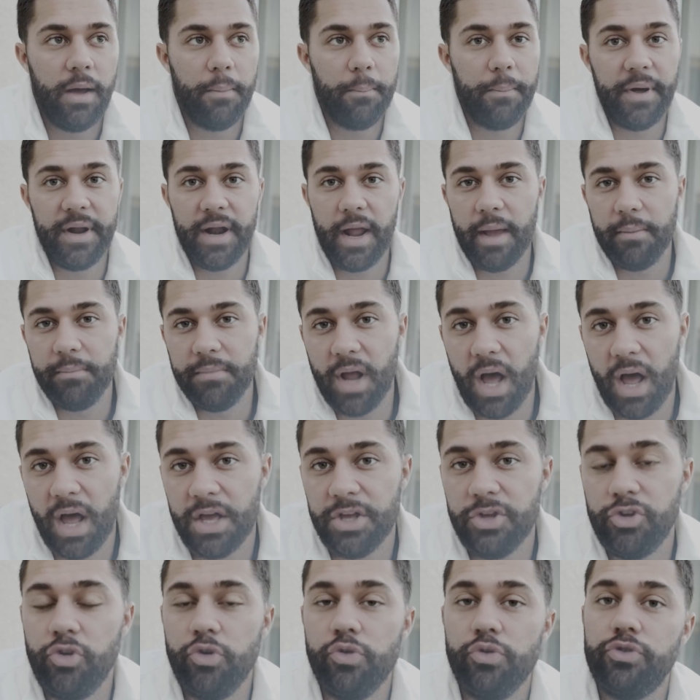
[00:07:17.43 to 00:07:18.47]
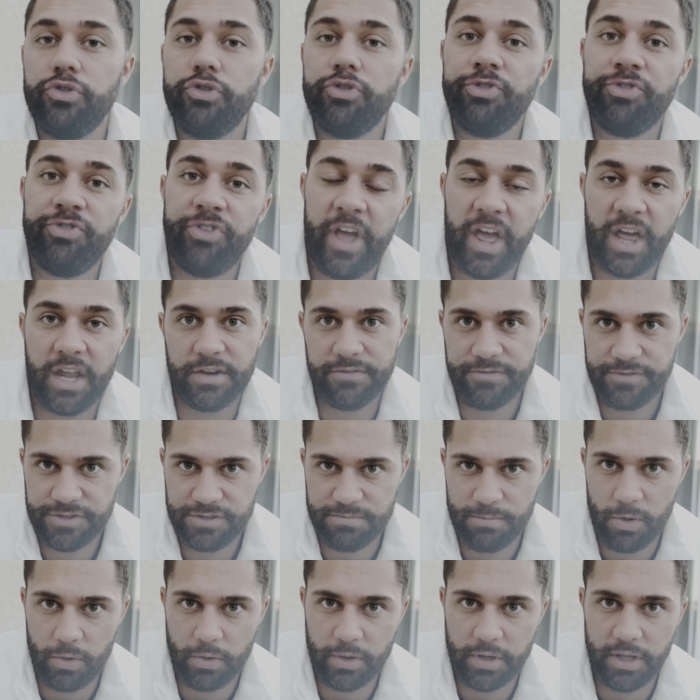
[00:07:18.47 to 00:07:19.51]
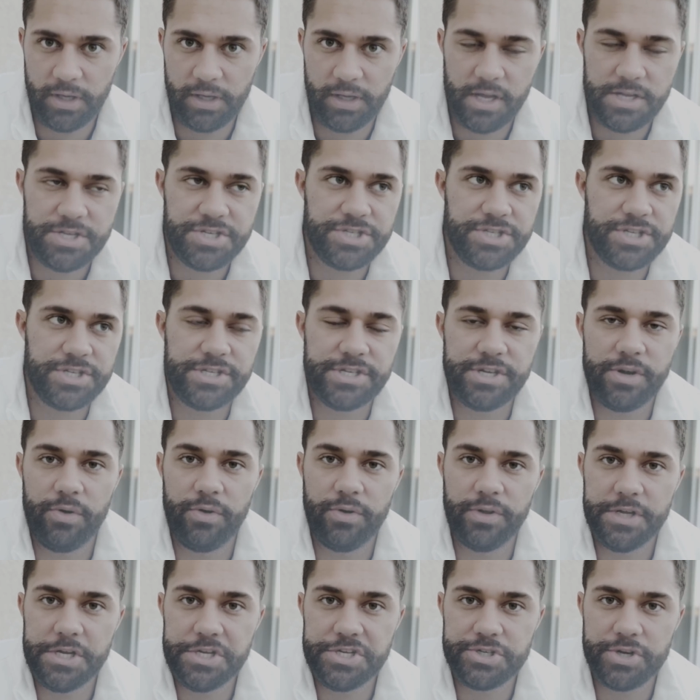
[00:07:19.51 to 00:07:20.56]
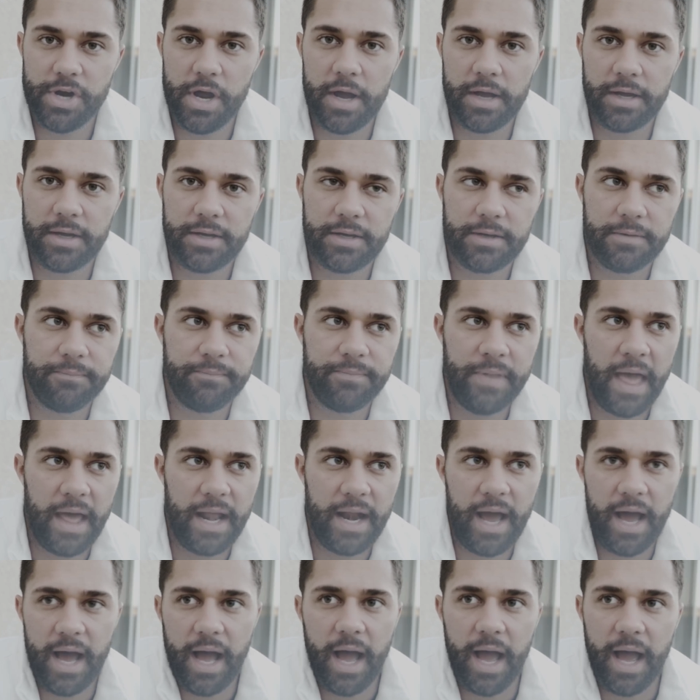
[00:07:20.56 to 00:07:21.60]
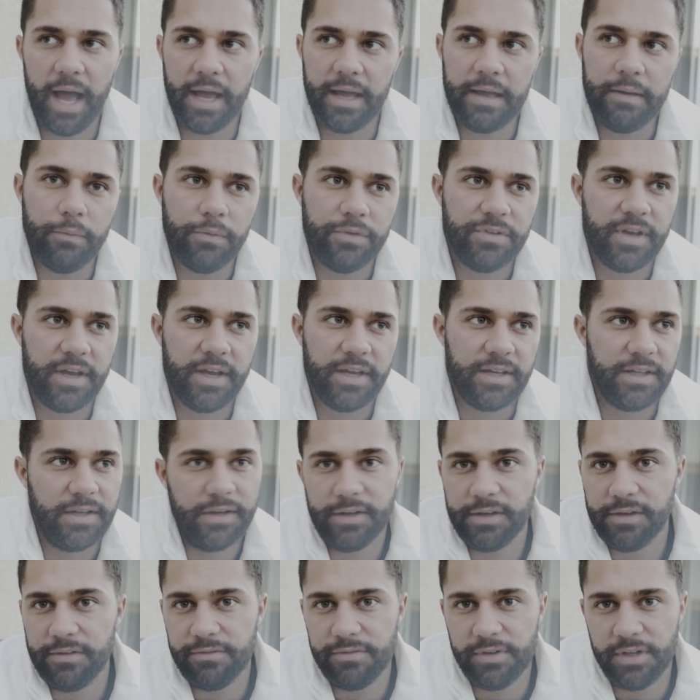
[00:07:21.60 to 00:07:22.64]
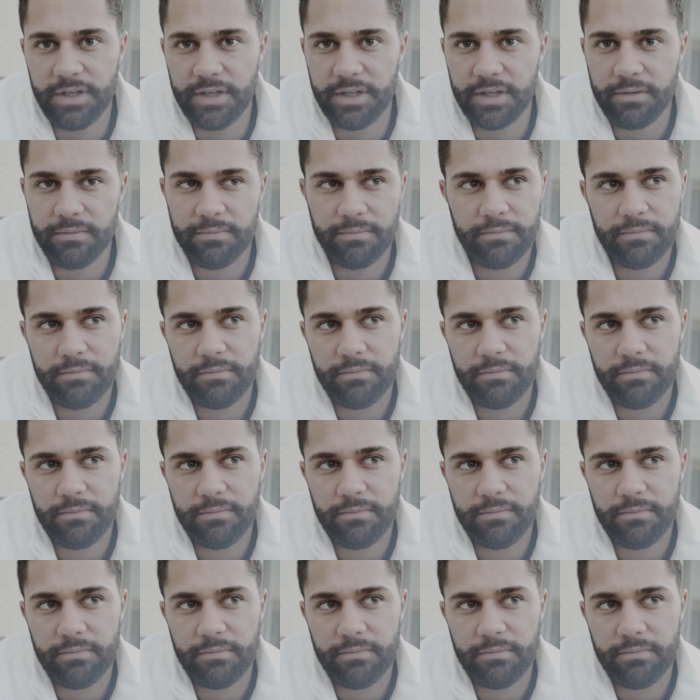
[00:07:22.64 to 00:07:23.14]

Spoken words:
But I'm not a huge fan of smoking. It's just the only drug that I will take inconvenient.